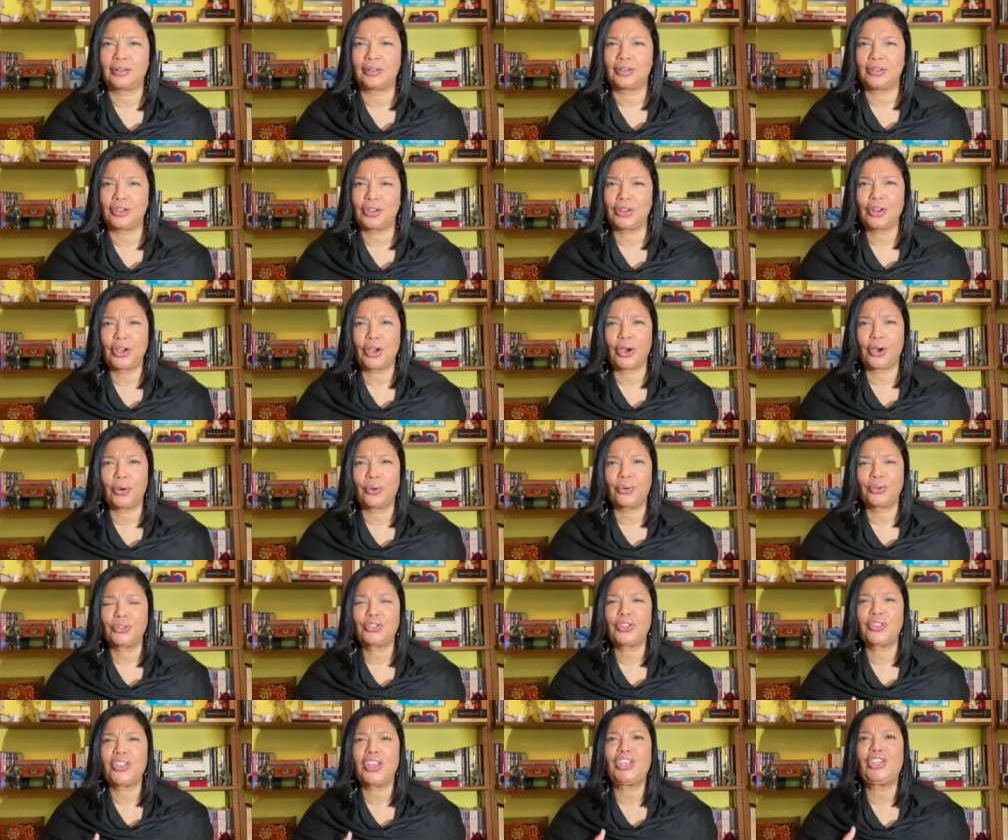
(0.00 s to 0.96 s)
you know,
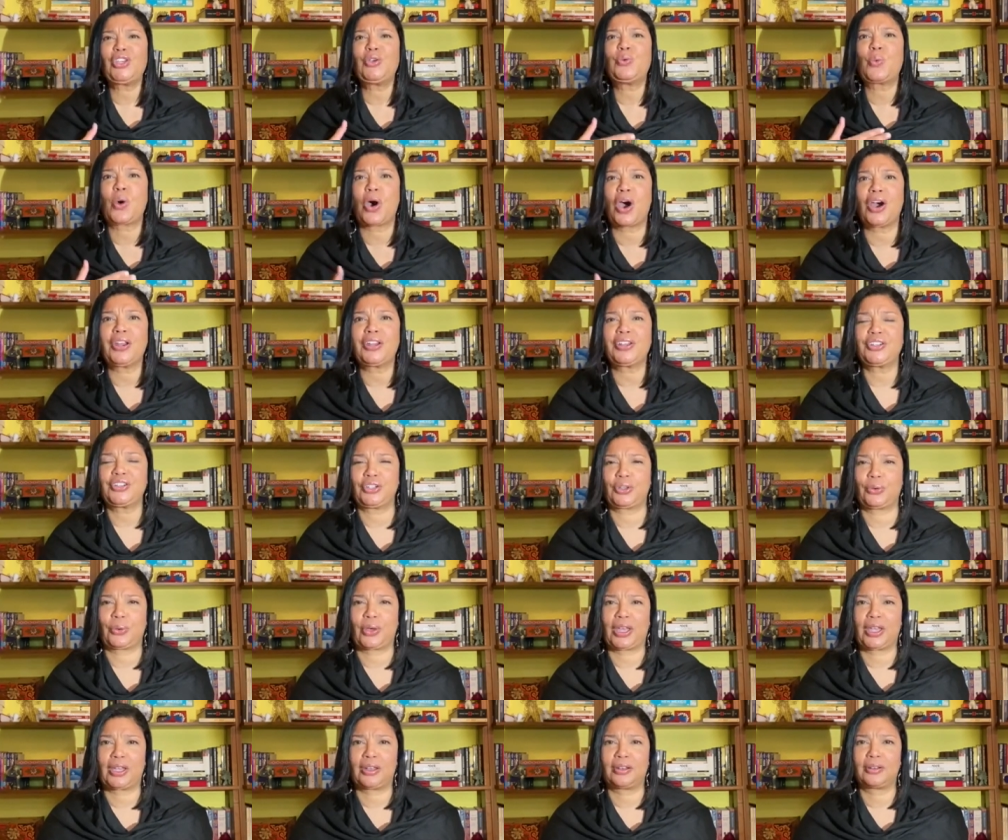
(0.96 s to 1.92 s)
so that you want to do
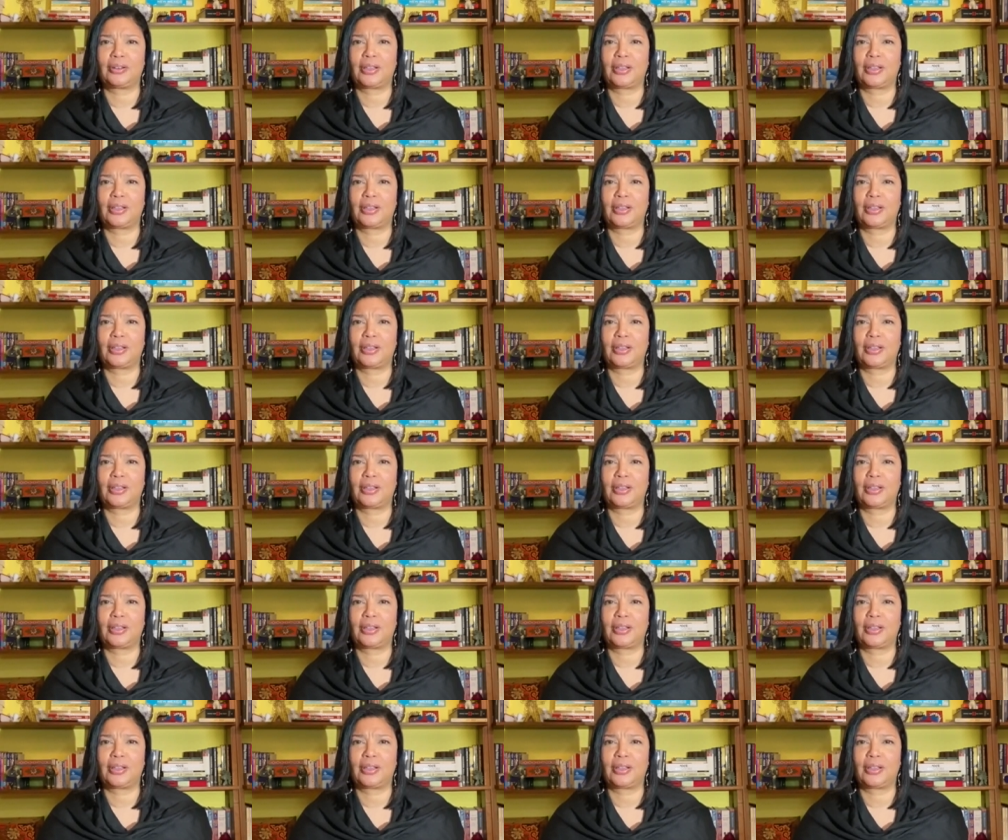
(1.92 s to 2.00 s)
it.